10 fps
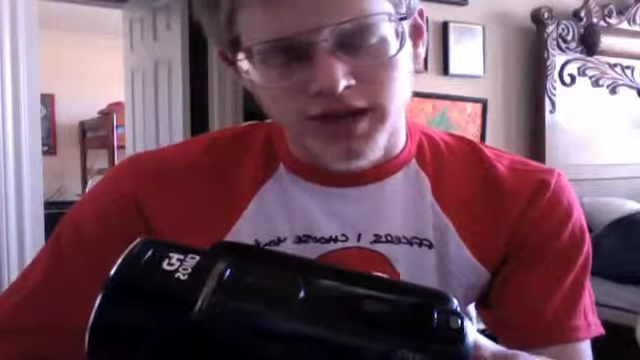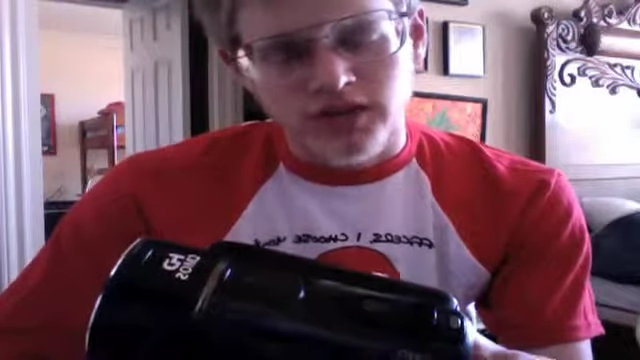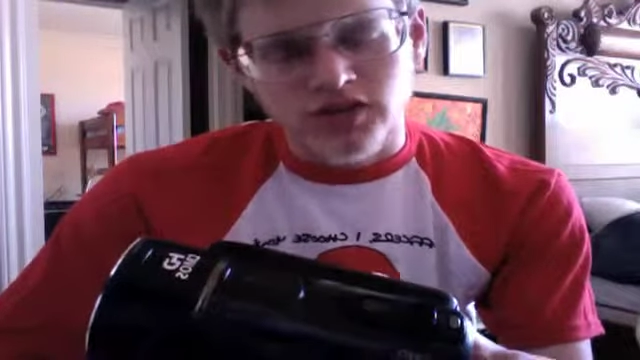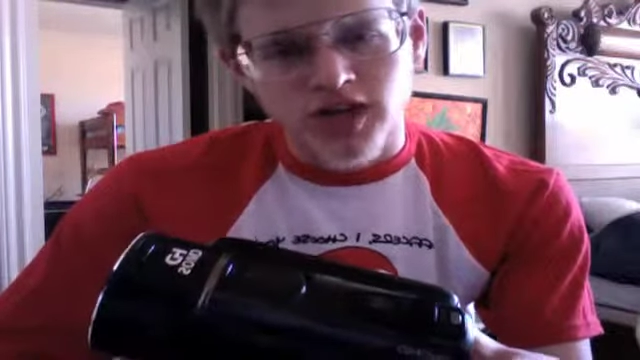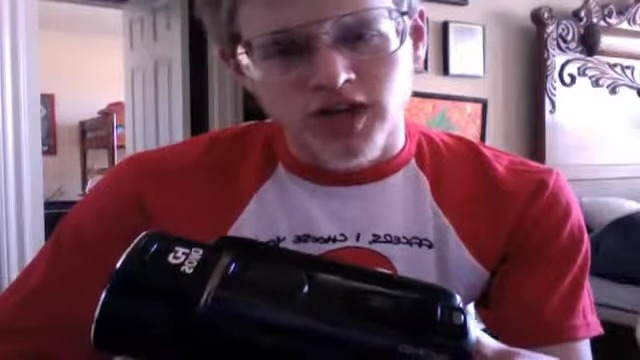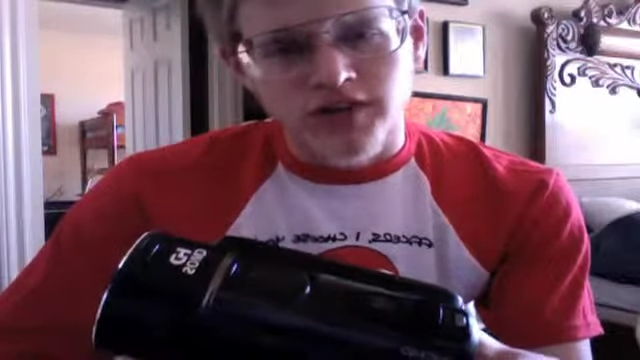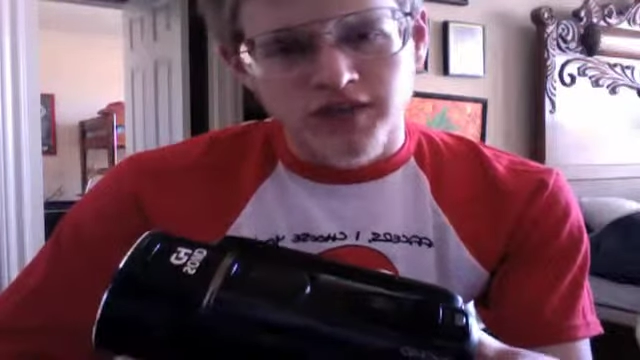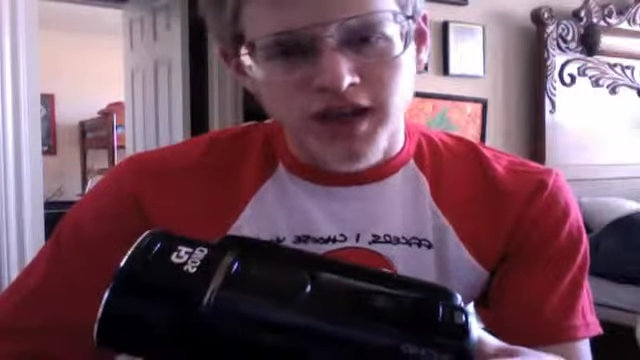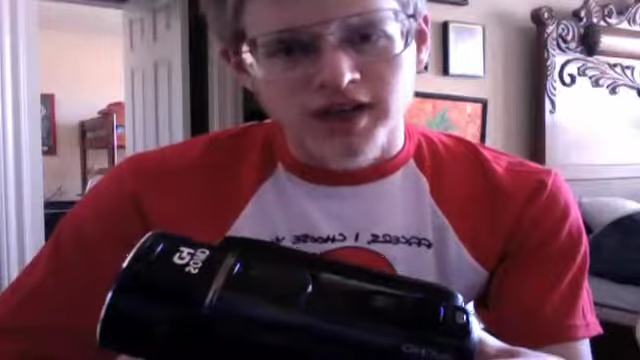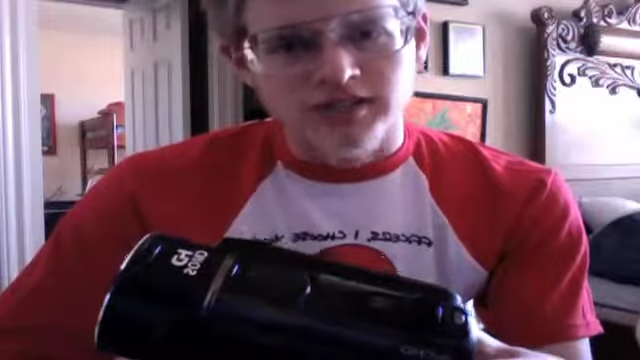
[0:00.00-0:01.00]

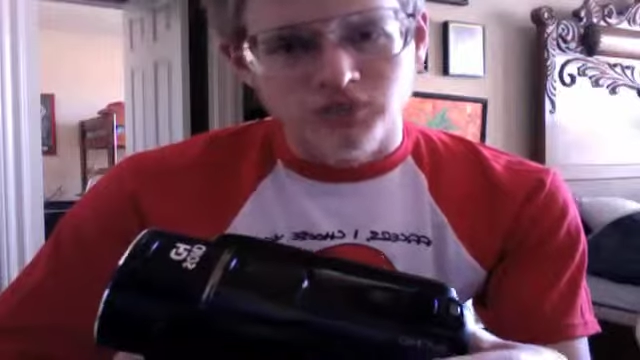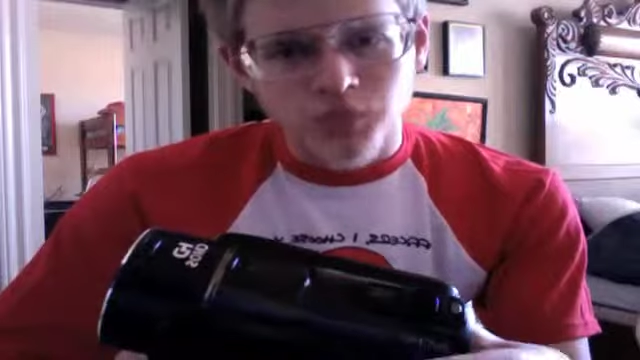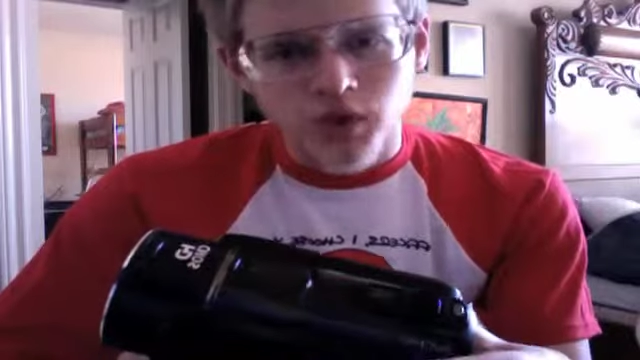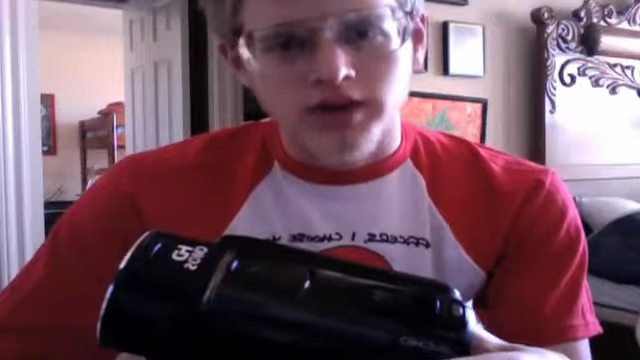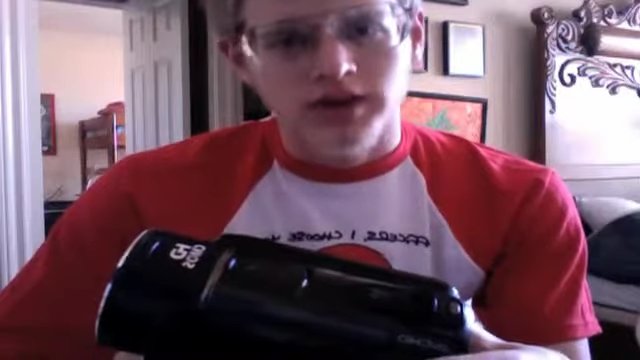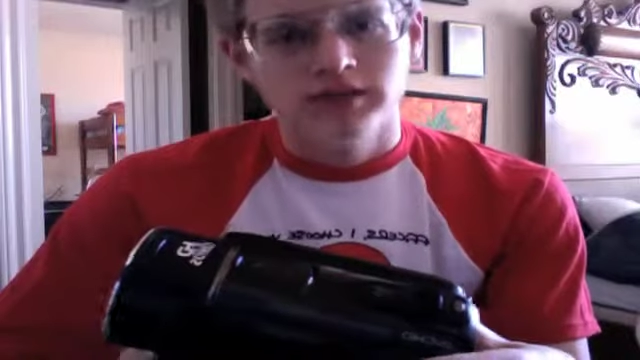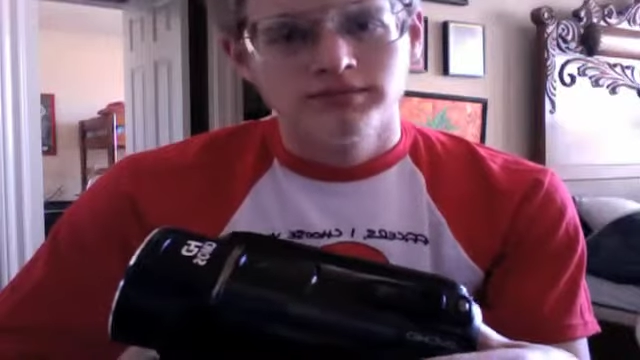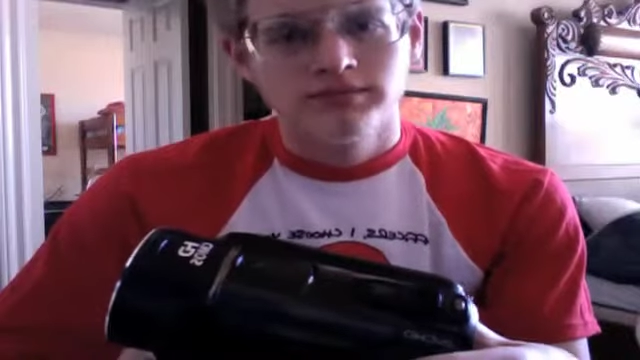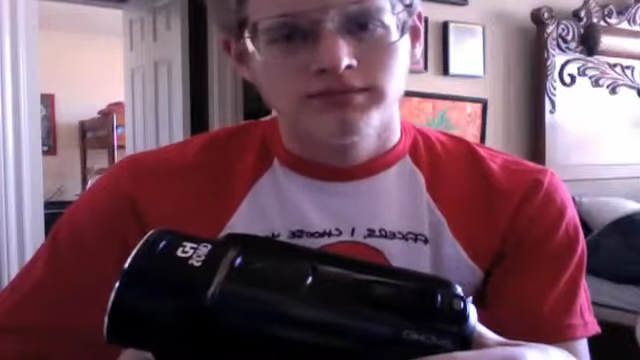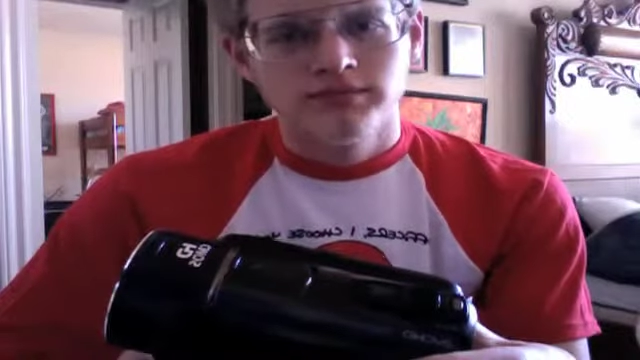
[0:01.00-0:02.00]
HFS20
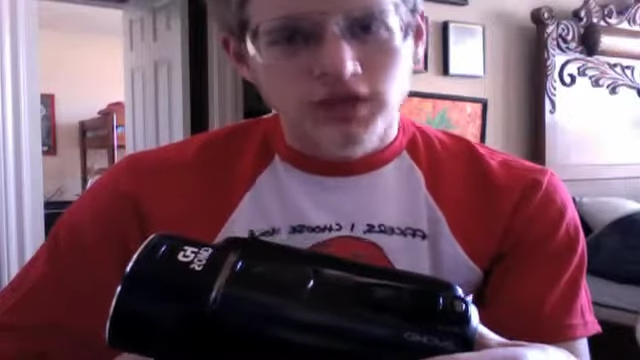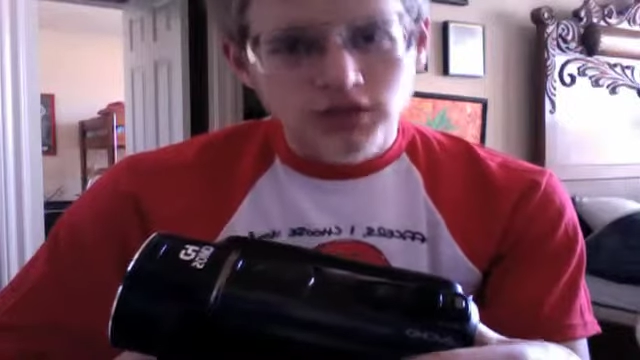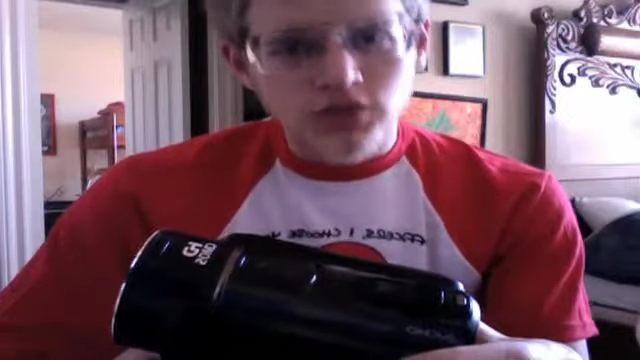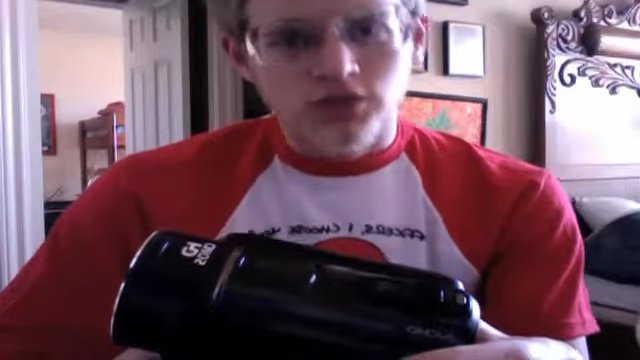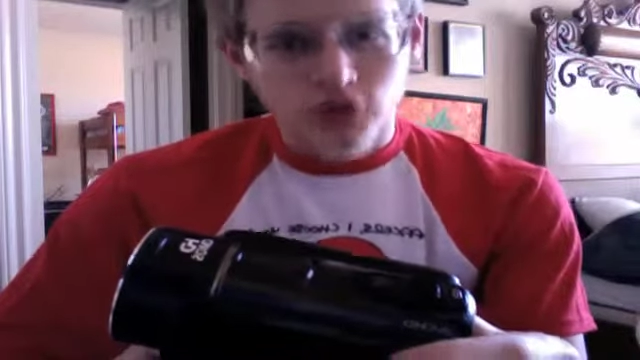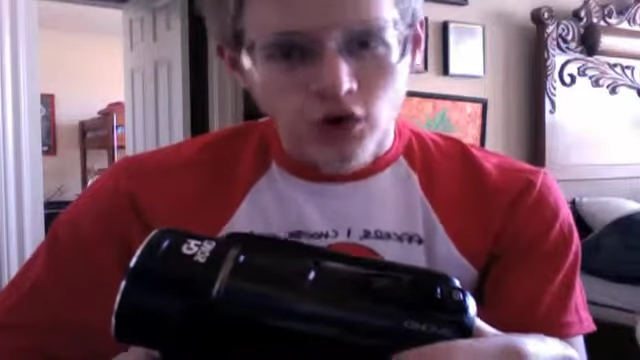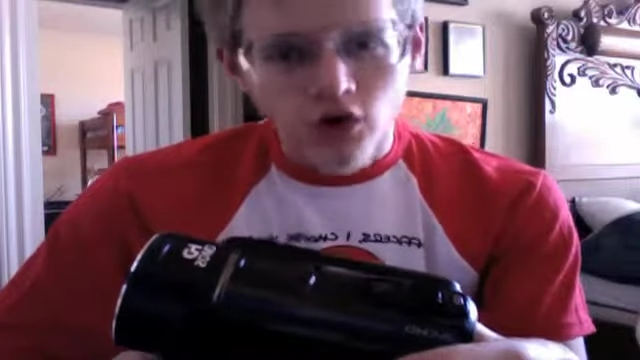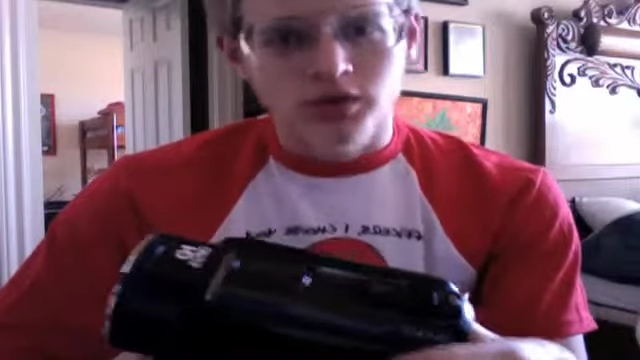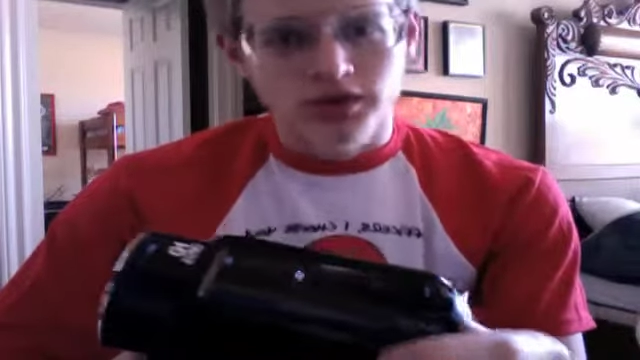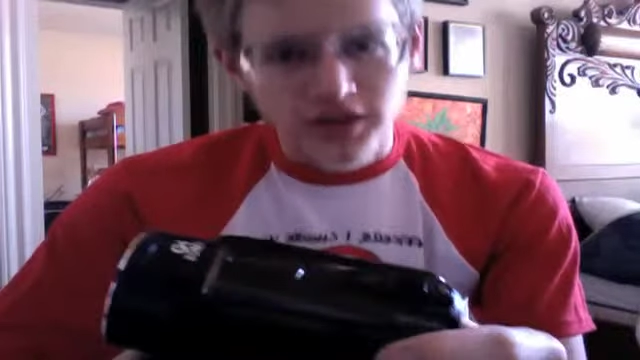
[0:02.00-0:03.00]

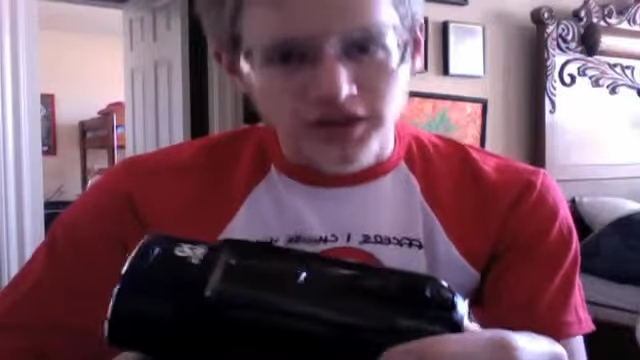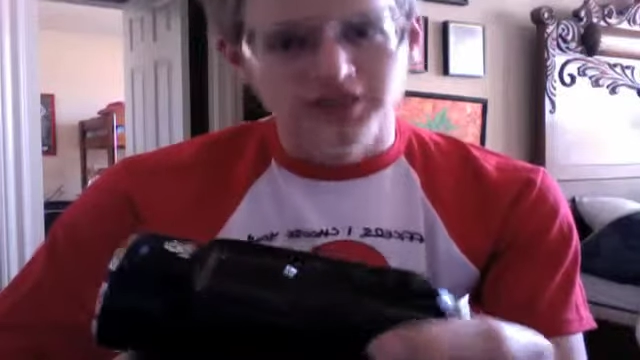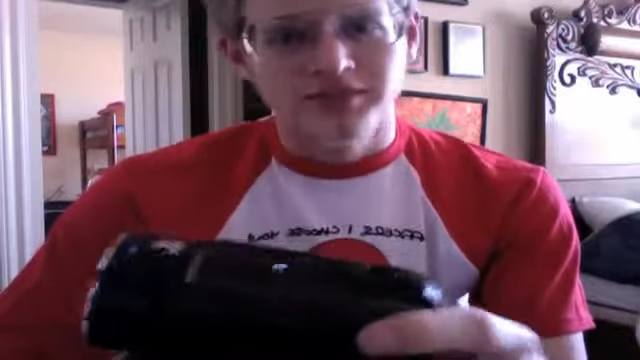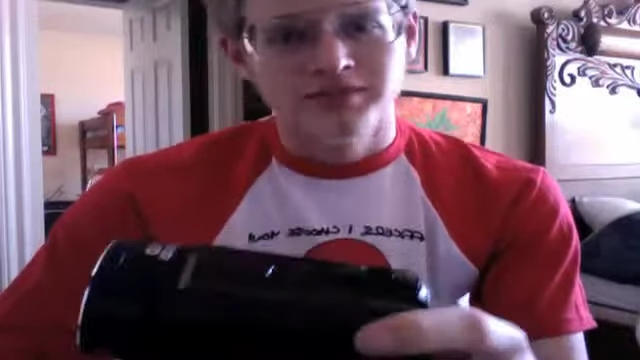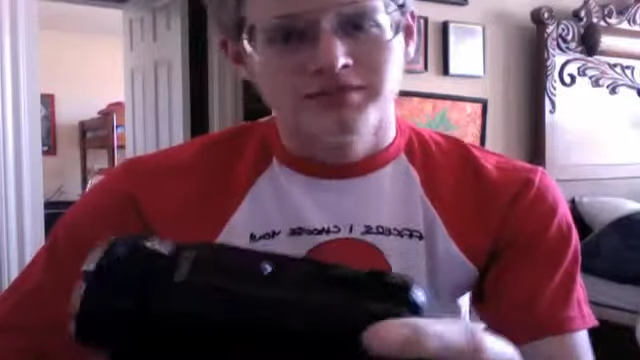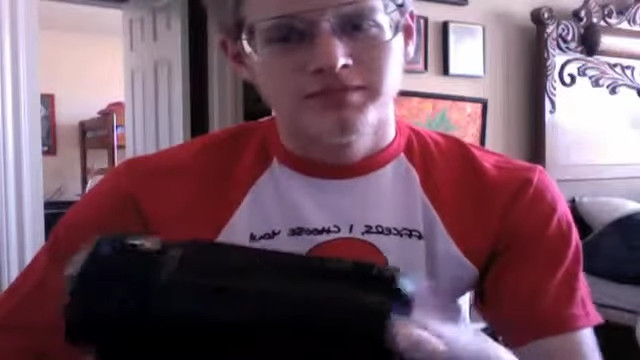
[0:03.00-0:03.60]
tutorial.